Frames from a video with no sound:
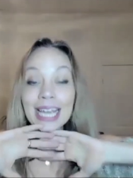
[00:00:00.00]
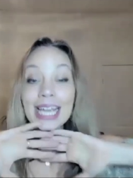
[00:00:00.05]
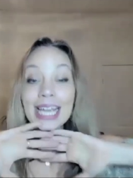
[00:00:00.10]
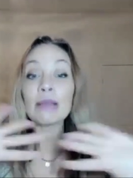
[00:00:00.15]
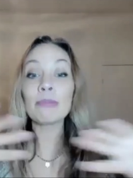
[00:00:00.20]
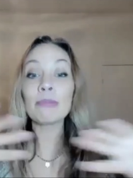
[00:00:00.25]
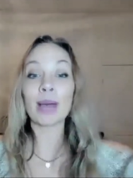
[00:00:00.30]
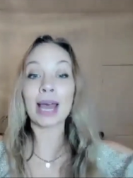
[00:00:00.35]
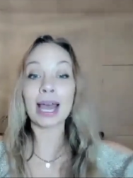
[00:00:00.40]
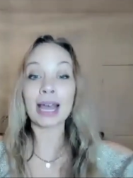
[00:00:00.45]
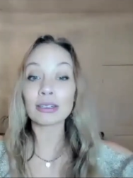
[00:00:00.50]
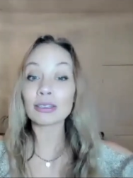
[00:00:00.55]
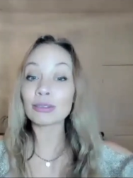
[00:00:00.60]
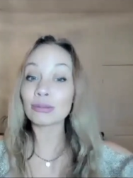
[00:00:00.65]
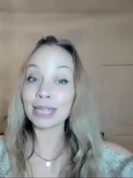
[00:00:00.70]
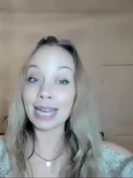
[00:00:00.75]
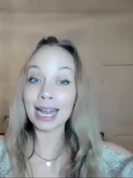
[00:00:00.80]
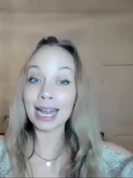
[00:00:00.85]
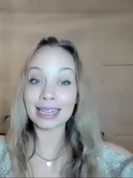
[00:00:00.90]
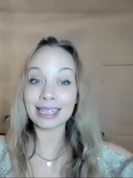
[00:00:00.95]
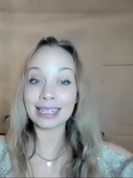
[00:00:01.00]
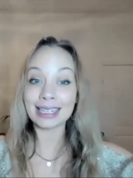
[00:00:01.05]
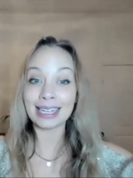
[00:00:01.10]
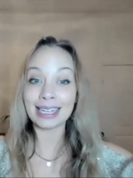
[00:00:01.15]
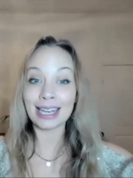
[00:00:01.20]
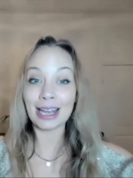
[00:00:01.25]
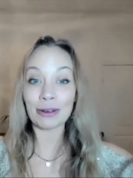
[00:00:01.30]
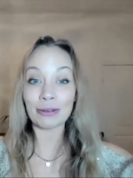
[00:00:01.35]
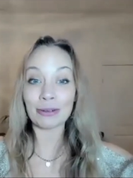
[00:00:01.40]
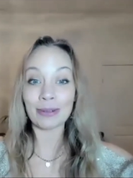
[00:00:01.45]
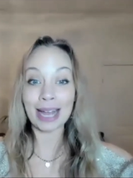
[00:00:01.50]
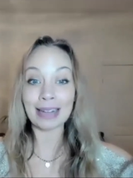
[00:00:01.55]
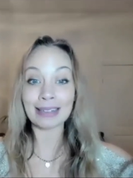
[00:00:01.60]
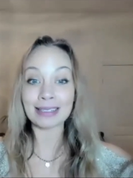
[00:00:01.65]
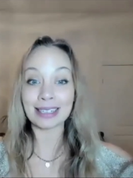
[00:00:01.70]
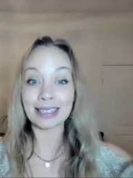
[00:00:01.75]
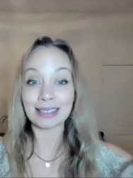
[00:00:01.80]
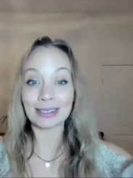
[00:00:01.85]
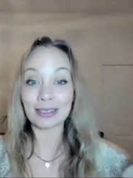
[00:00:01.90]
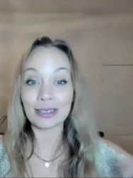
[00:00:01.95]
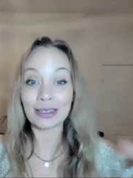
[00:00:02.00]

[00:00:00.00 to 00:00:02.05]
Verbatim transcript: impact reality around us.